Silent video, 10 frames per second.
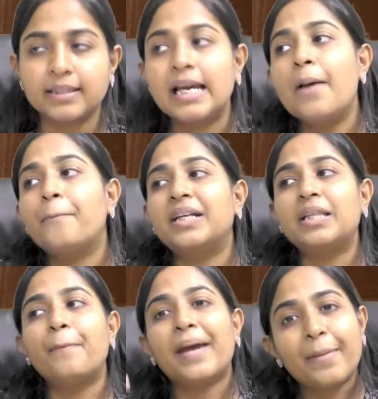but the
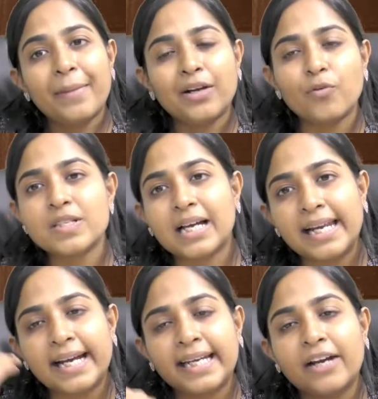payment was
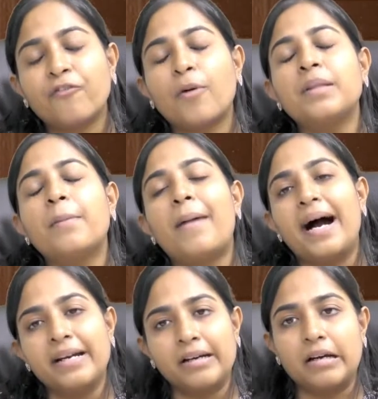collected from the
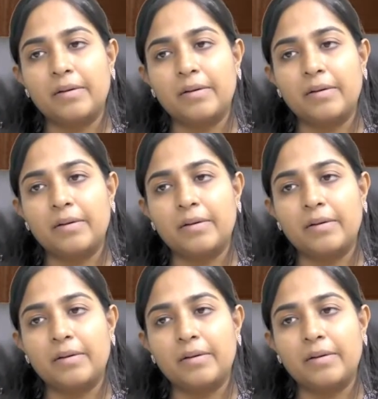buyer.